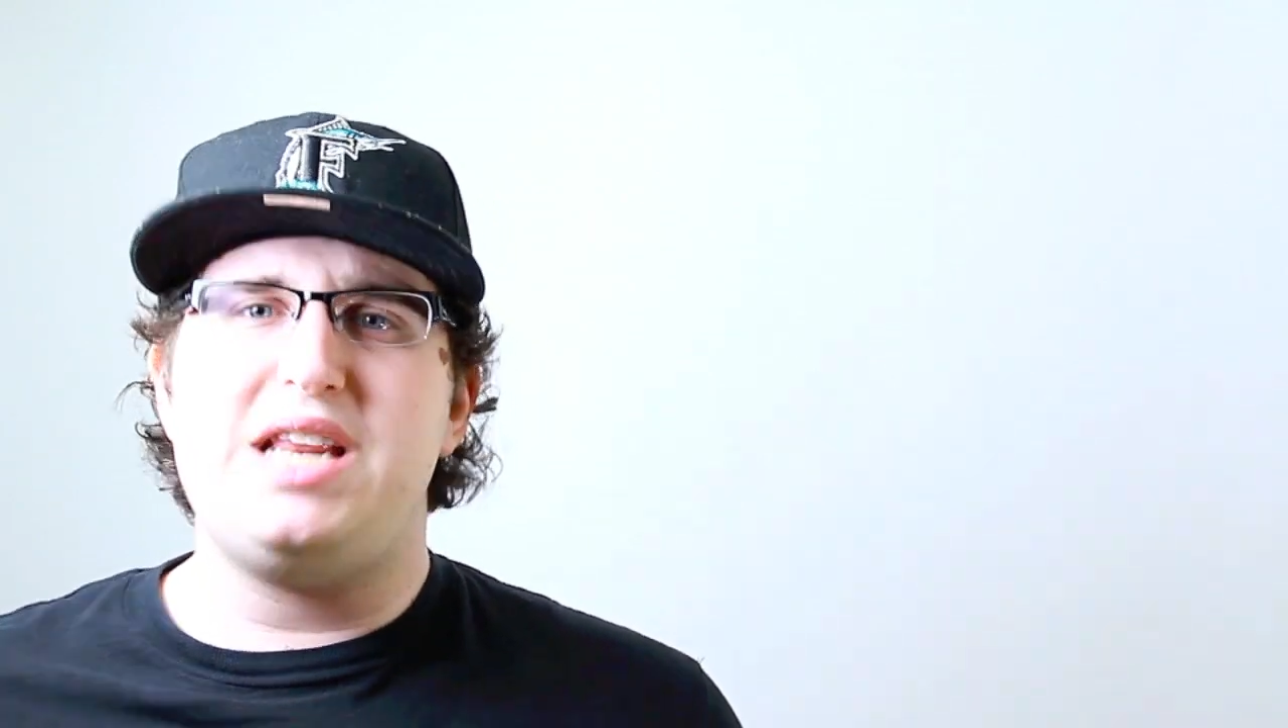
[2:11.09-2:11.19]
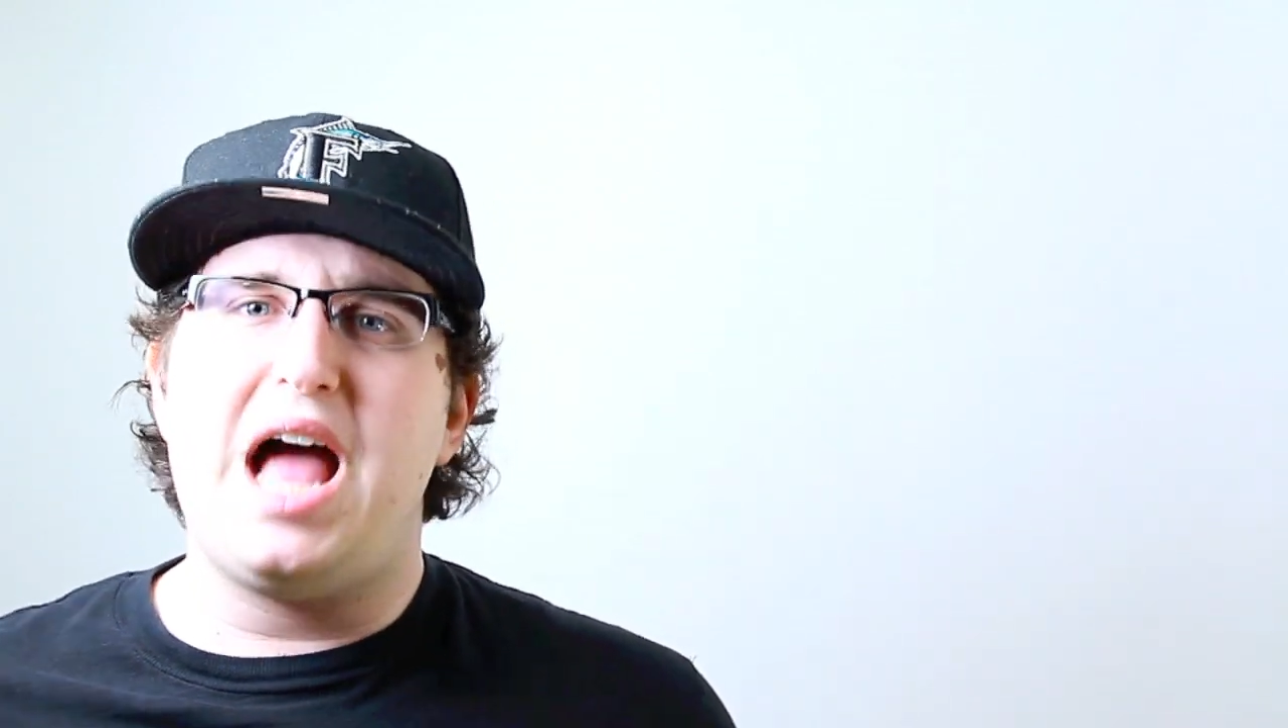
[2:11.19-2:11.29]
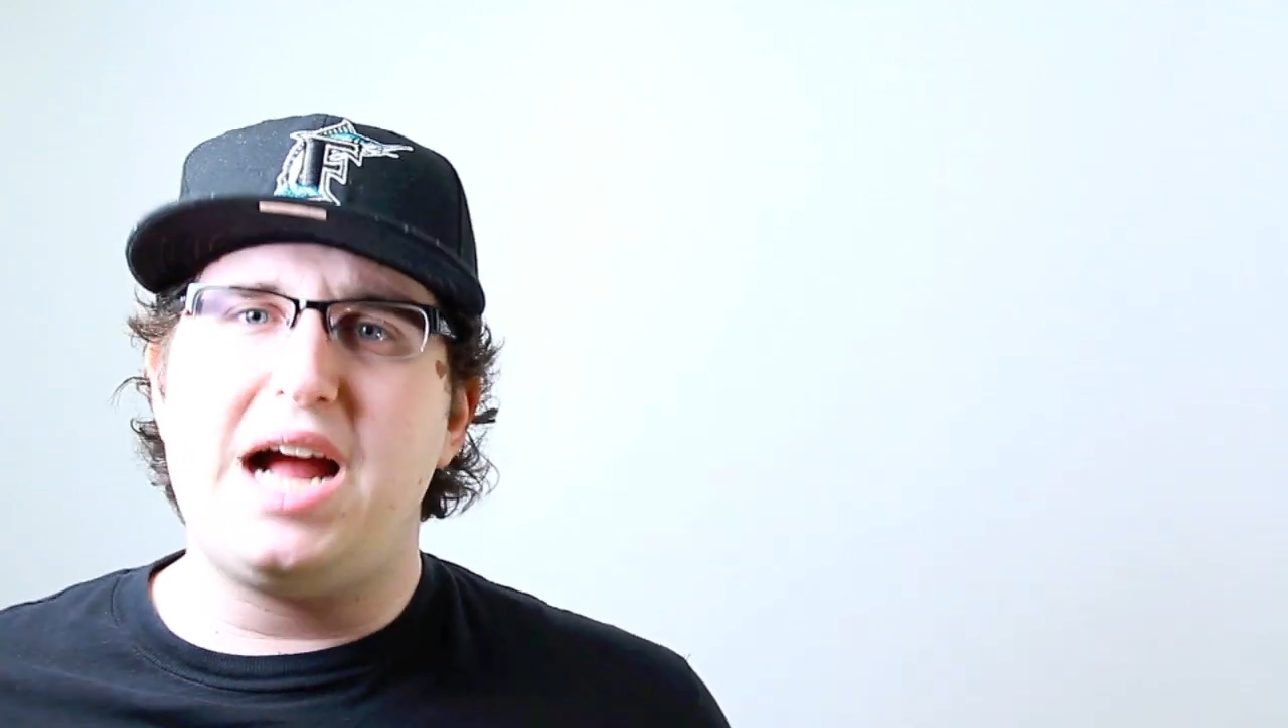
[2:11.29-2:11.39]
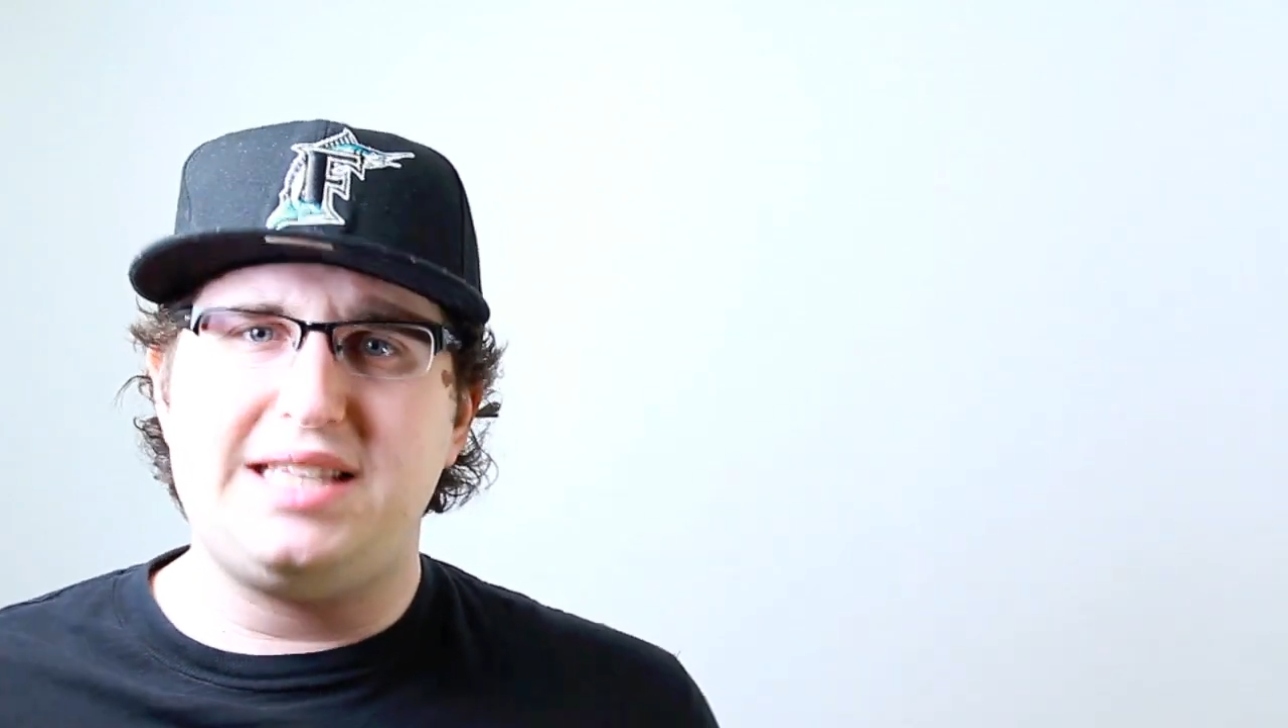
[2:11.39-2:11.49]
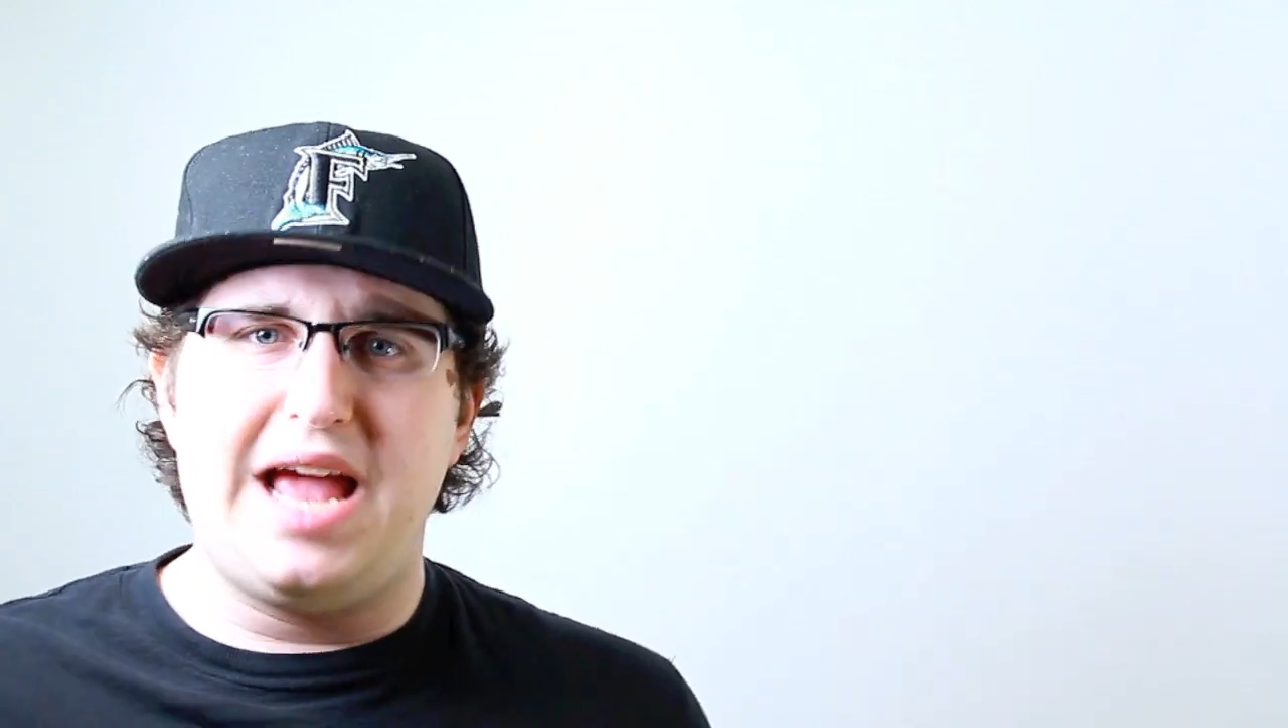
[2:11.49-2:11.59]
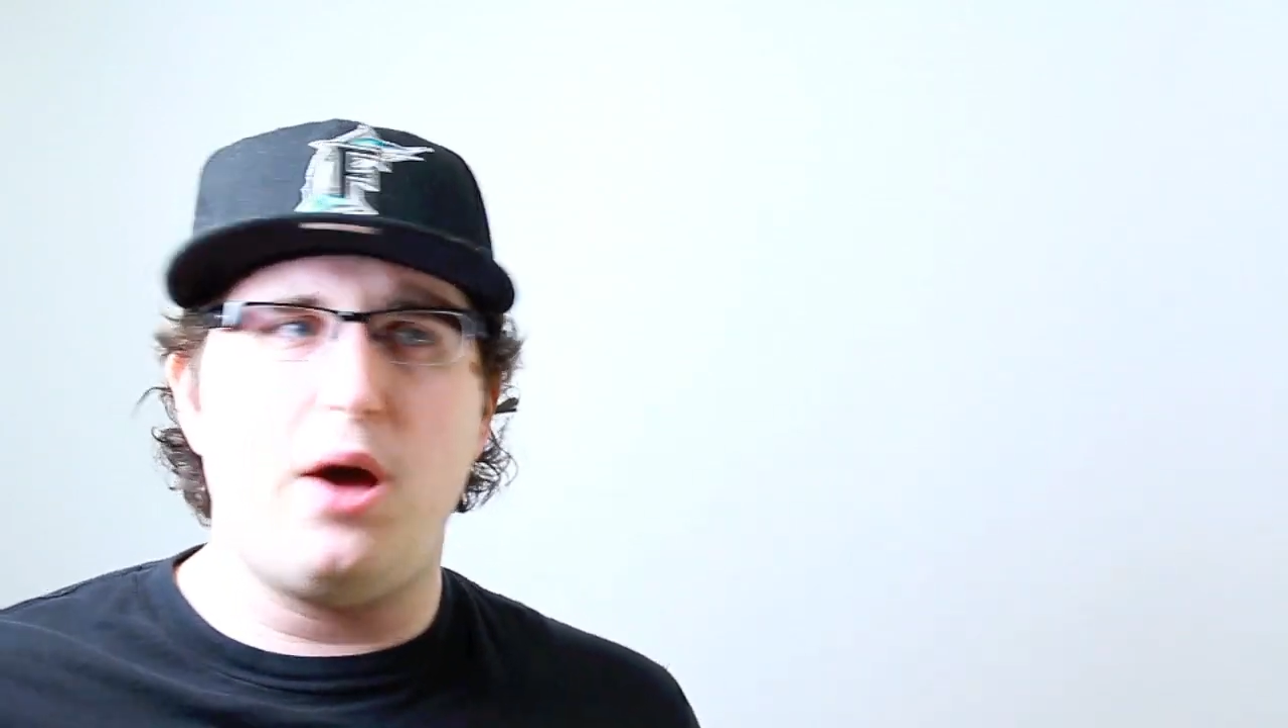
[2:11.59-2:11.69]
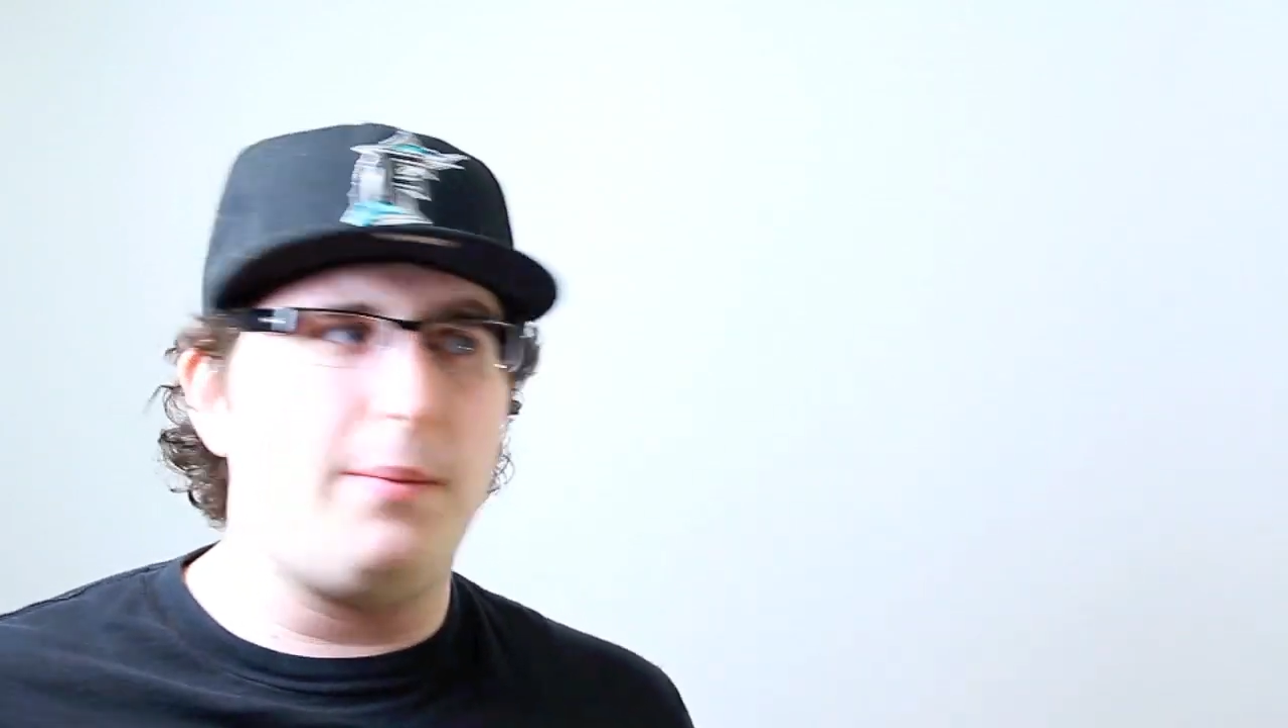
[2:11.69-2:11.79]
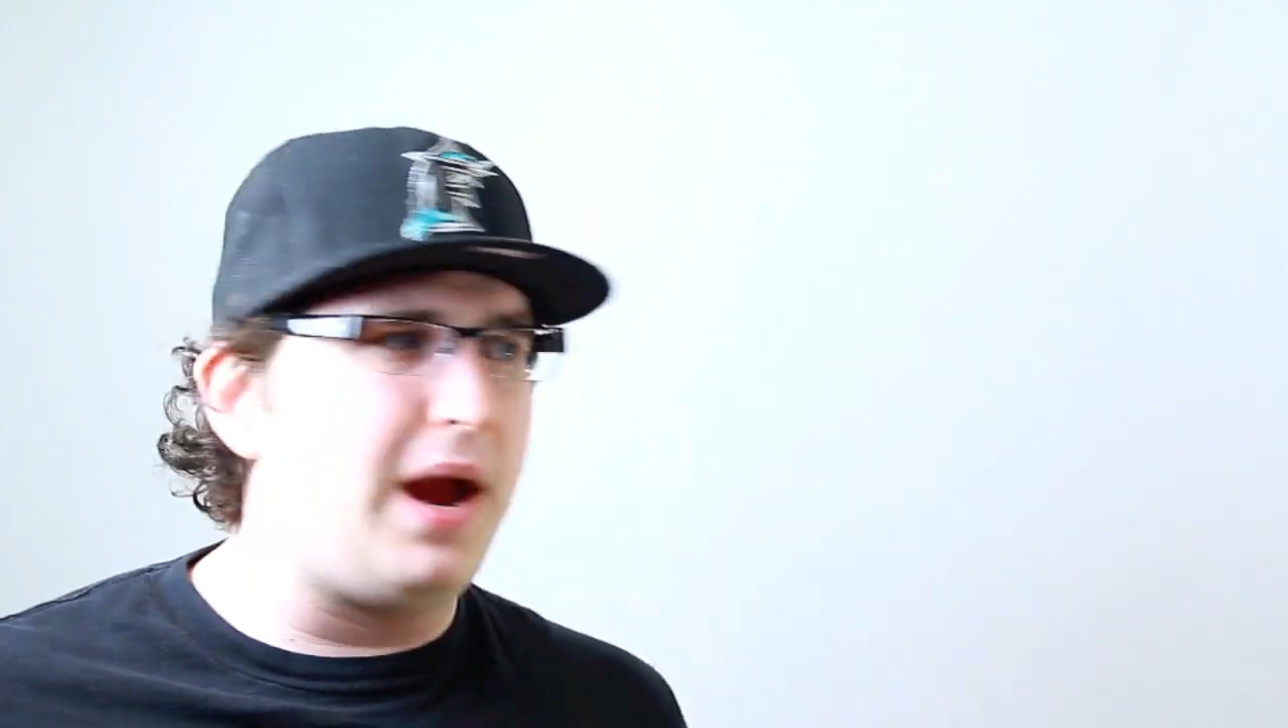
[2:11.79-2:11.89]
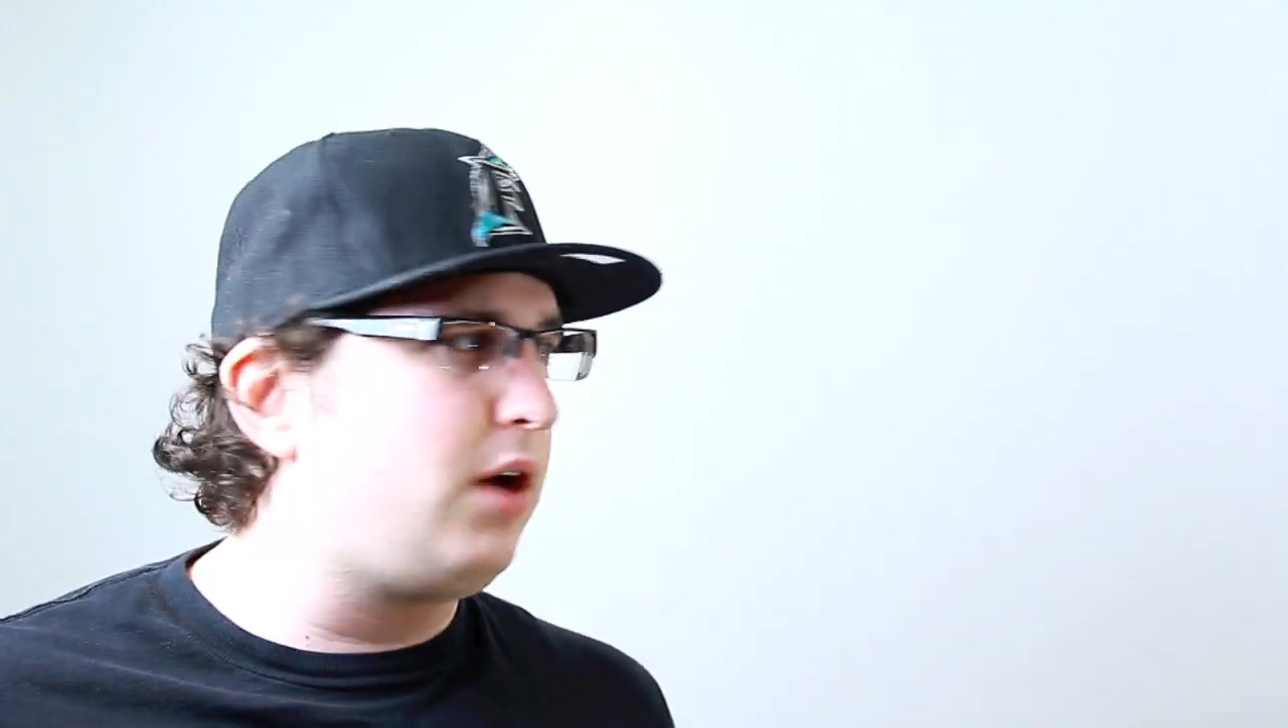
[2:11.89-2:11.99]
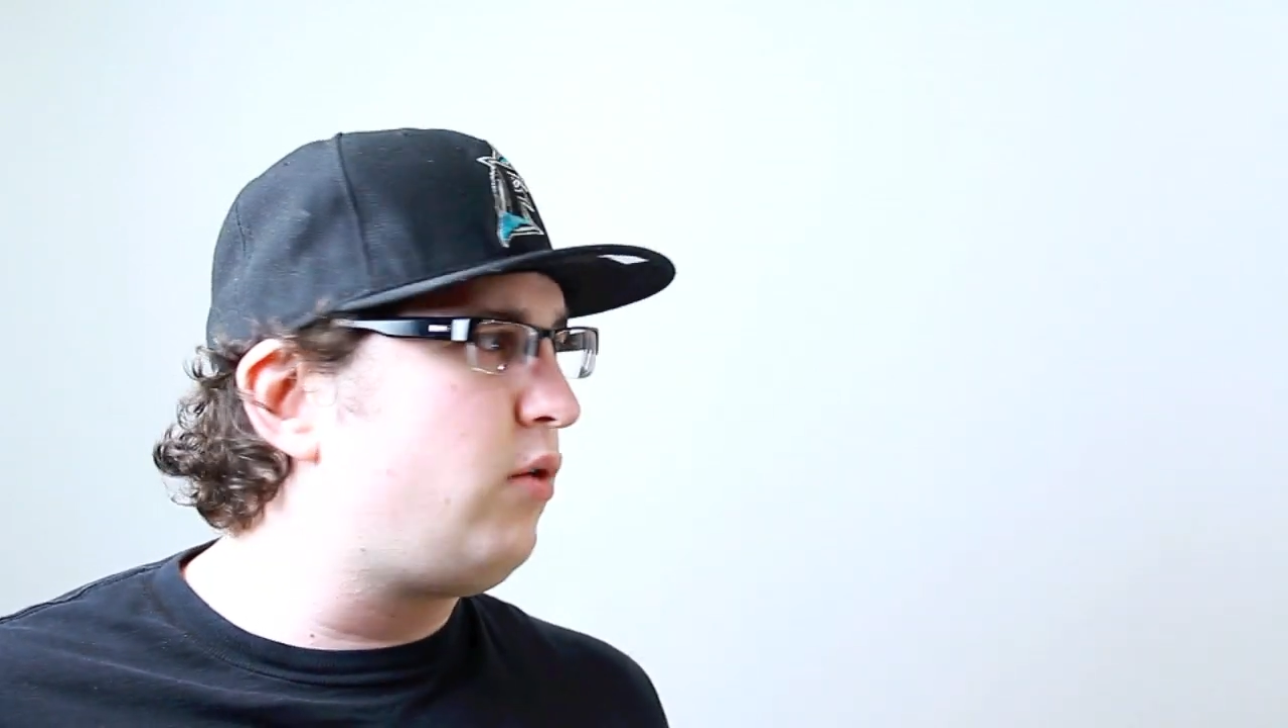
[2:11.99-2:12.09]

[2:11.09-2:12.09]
knocked down by a